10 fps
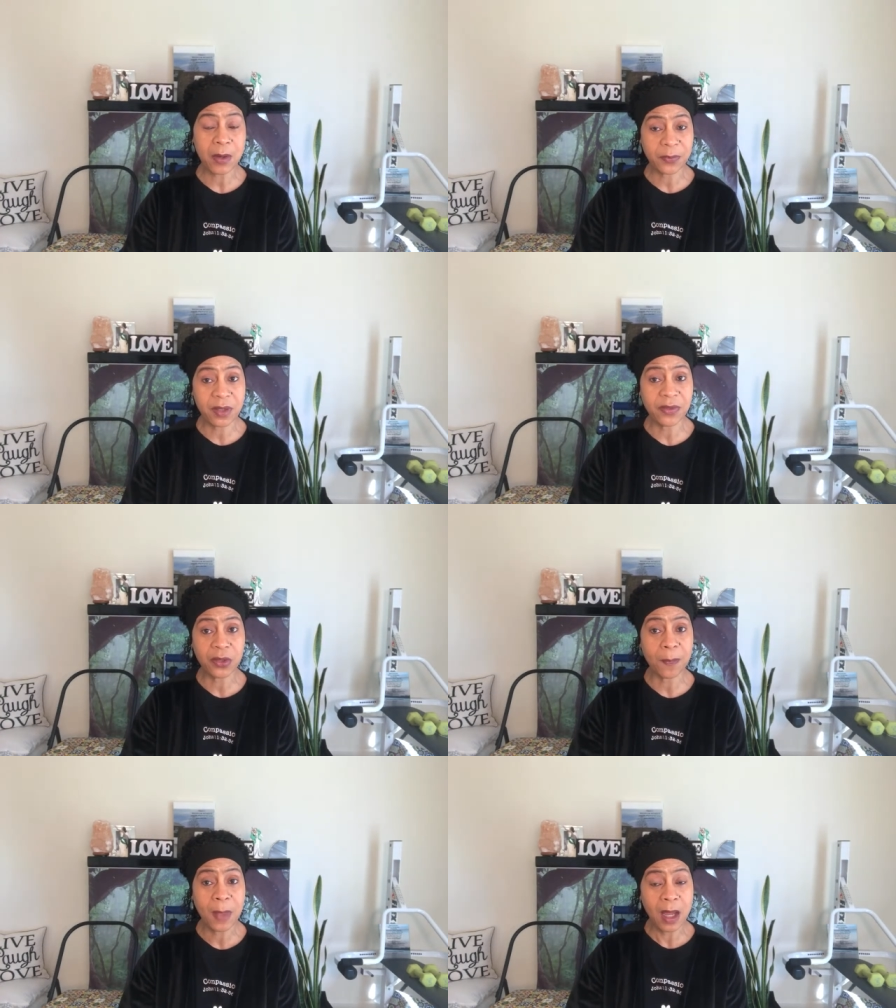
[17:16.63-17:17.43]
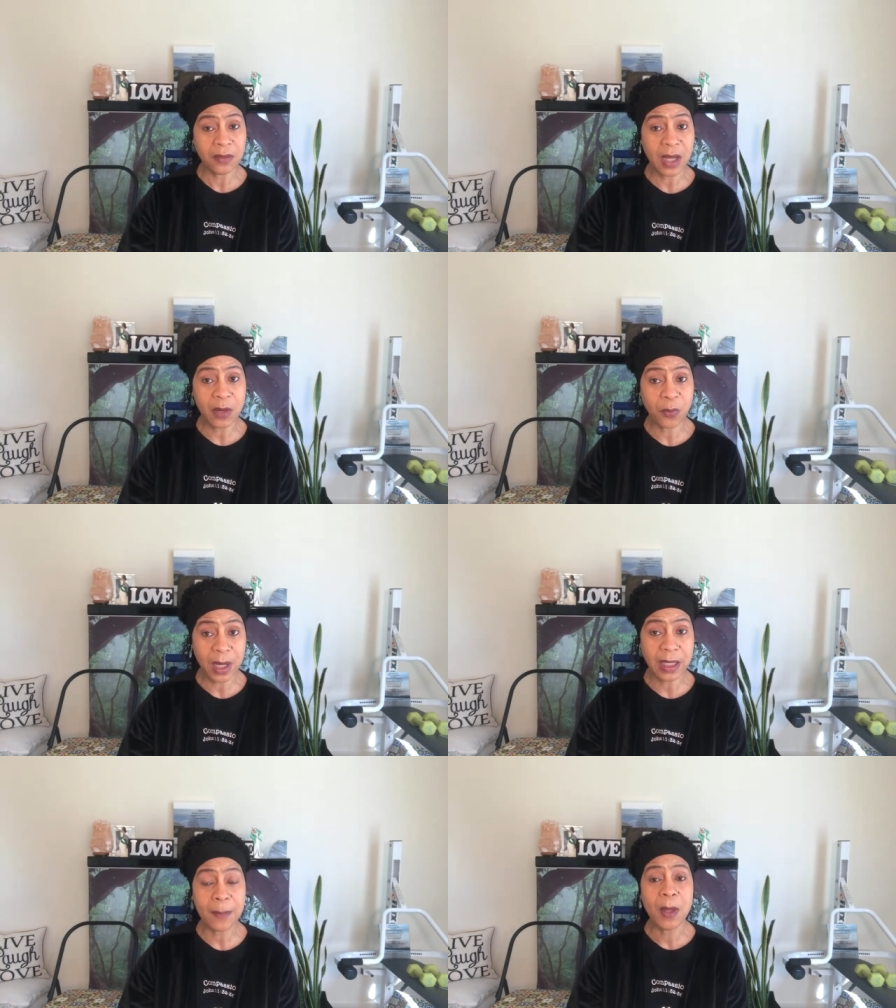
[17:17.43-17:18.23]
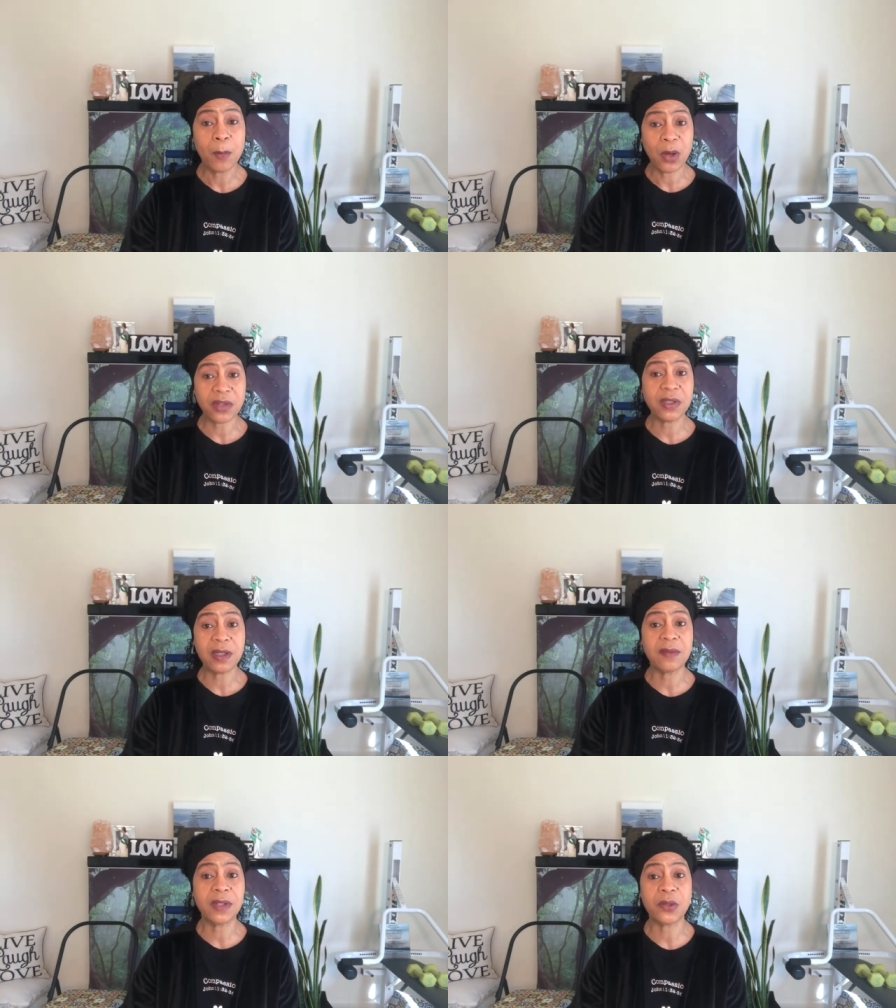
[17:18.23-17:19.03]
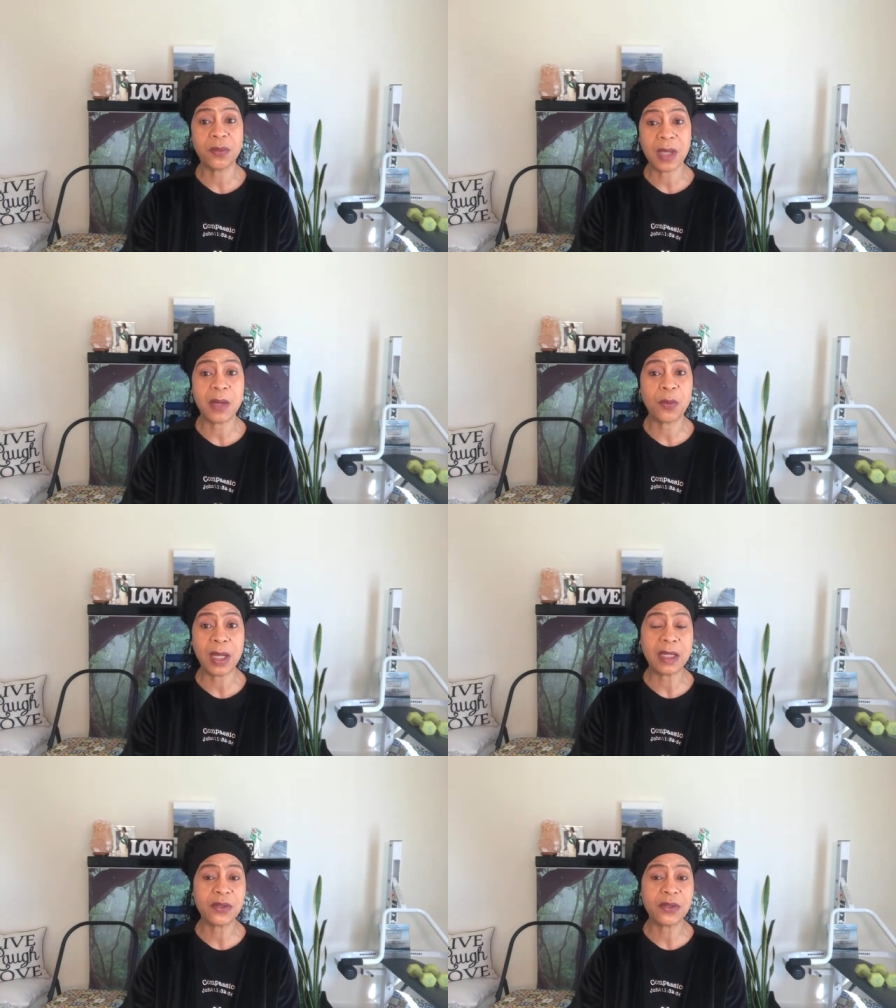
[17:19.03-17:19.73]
considered a diuretic. Parsley is considered a diuretic.